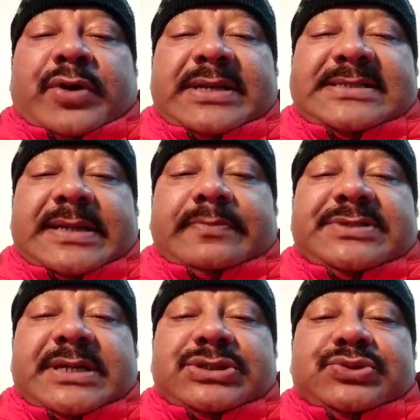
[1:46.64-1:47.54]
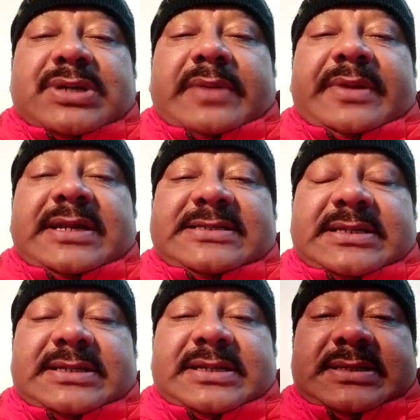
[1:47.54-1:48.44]
for a subject to come in a
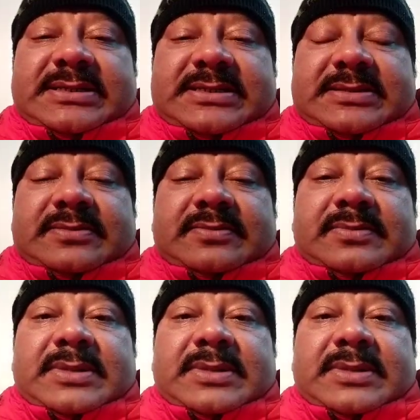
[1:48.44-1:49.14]
sentence,